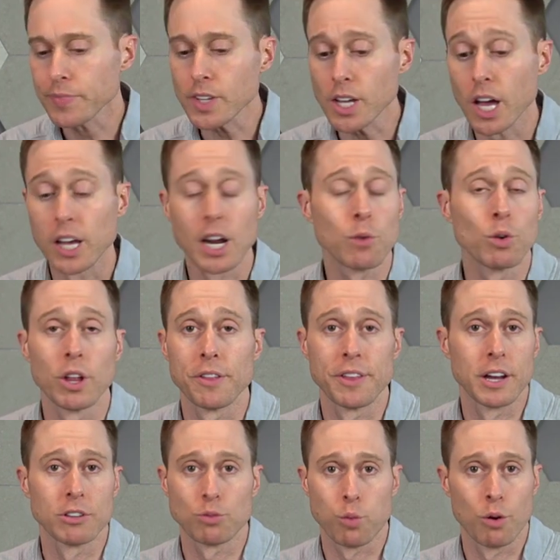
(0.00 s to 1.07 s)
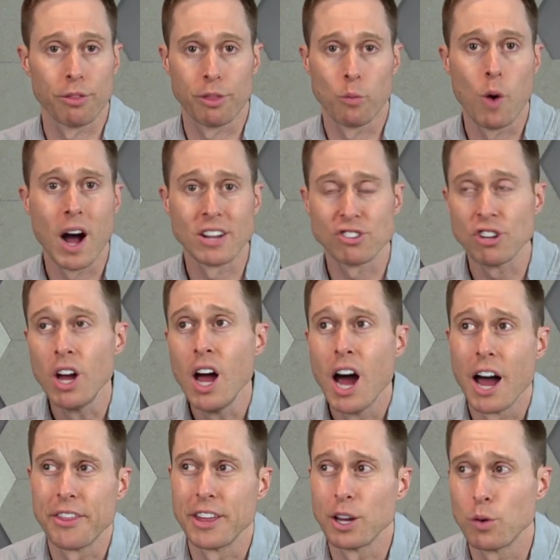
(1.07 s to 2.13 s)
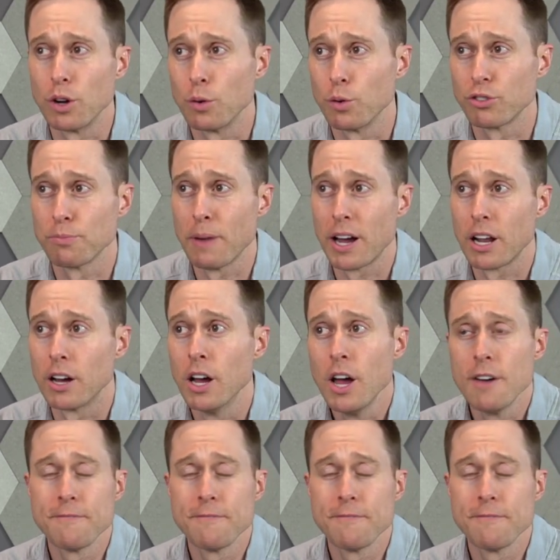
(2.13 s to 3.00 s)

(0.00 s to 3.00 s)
And I really think it's worth the watch. I think it was about a